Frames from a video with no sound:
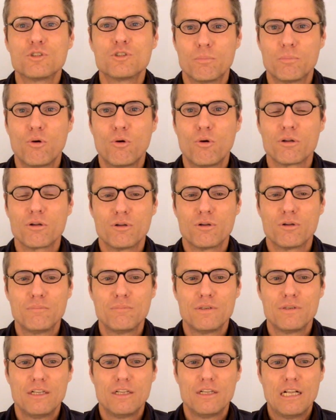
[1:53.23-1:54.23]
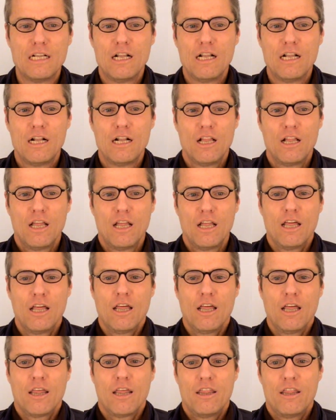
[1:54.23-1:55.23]
supportable,
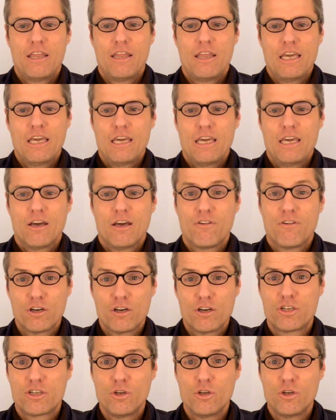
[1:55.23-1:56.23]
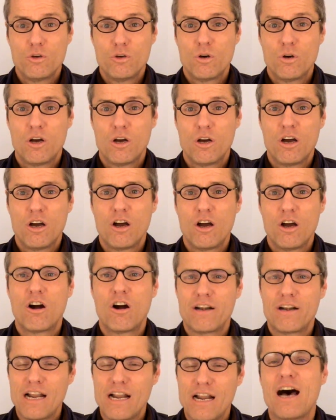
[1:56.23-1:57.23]
the first two
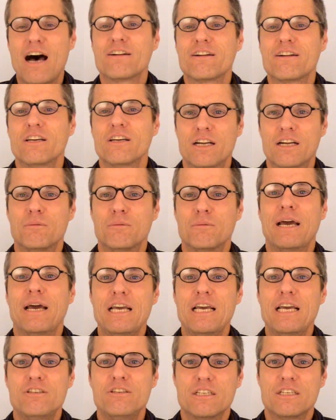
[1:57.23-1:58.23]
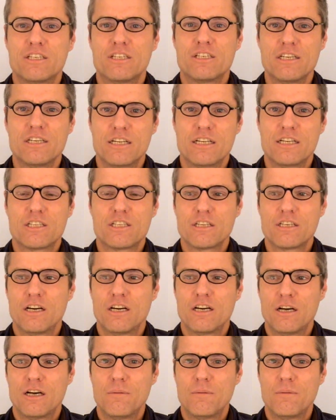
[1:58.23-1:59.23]
are not in a Bayesian
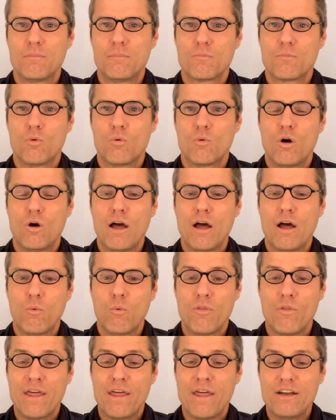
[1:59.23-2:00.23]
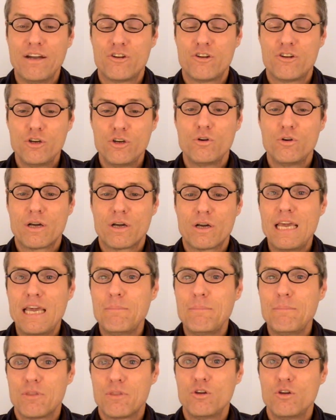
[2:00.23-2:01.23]
sense. They do
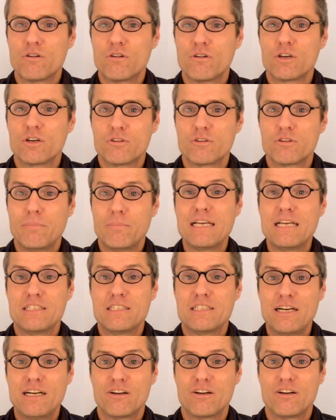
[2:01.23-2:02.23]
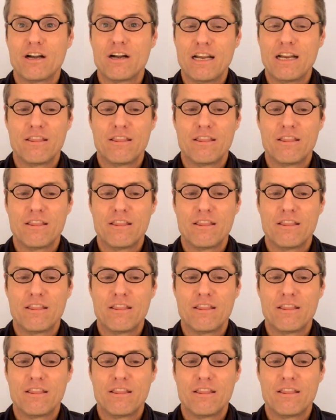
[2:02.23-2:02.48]
keep the universe from being centered on